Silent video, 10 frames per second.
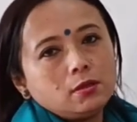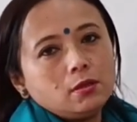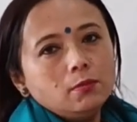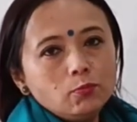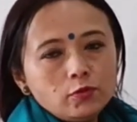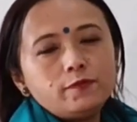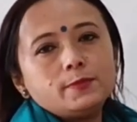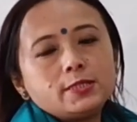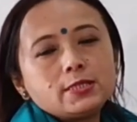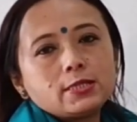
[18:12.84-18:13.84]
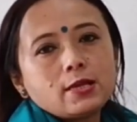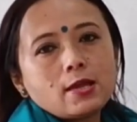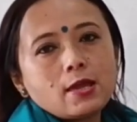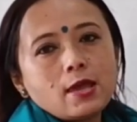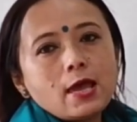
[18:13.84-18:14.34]
movements
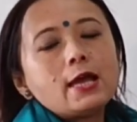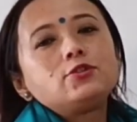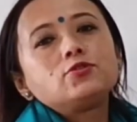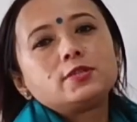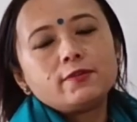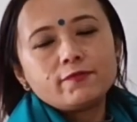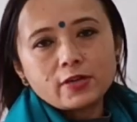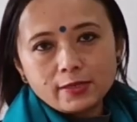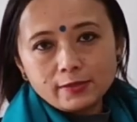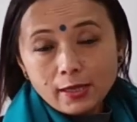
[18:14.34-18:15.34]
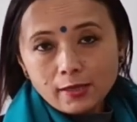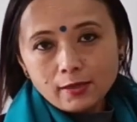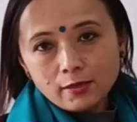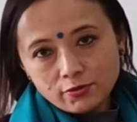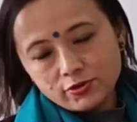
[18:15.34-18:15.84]
and to safeguard their
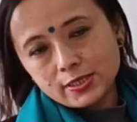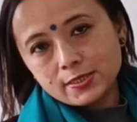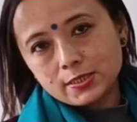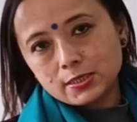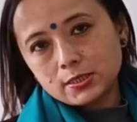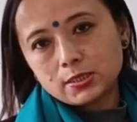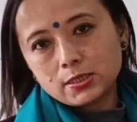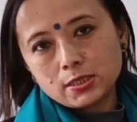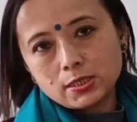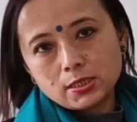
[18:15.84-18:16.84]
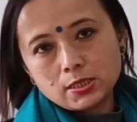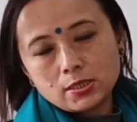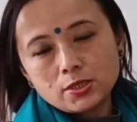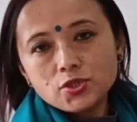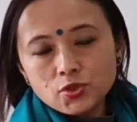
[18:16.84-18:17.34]
interest.
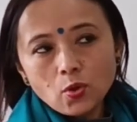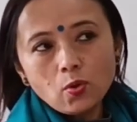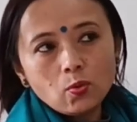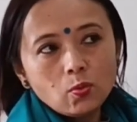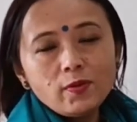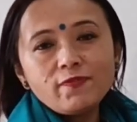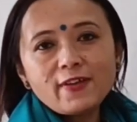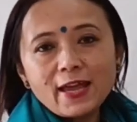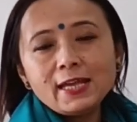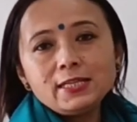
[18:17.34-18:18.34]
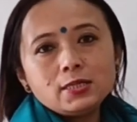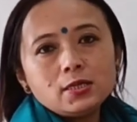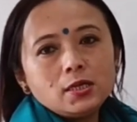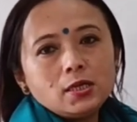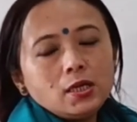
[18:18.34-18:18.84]
So we find
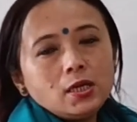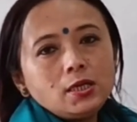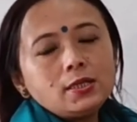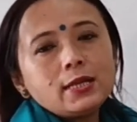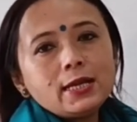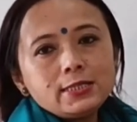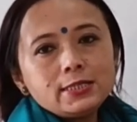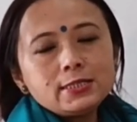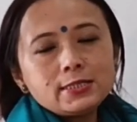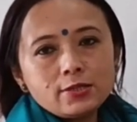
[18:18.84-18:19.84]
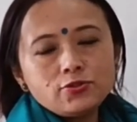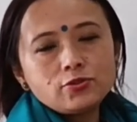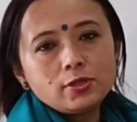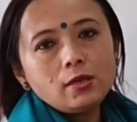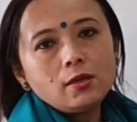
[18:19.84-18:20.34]
in the 19th
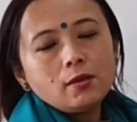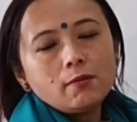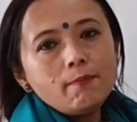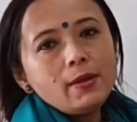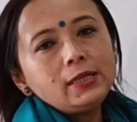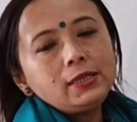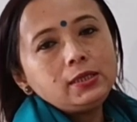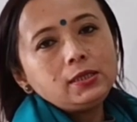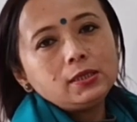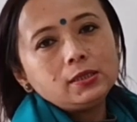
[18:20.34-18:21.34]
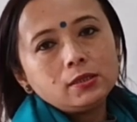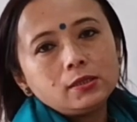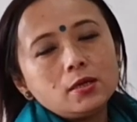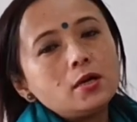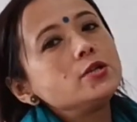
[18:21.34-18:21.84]
century many
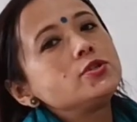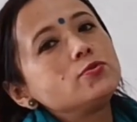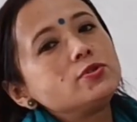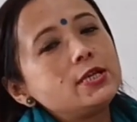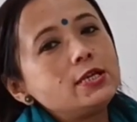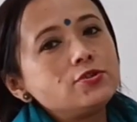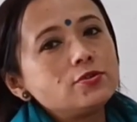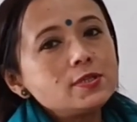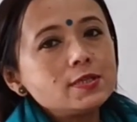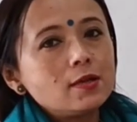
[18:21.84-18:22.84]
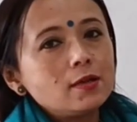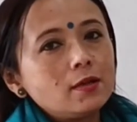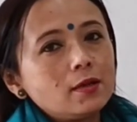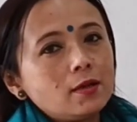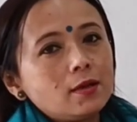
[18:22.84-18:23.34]
associations
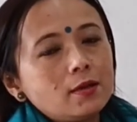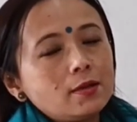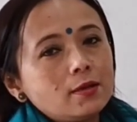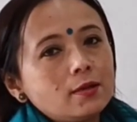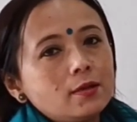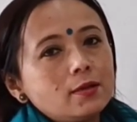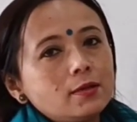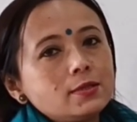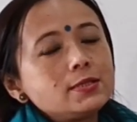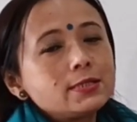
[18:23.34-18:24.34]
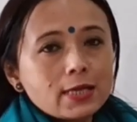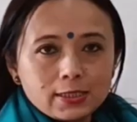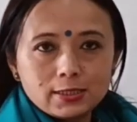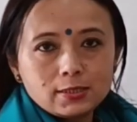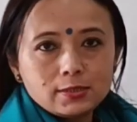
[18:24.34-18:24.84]
started.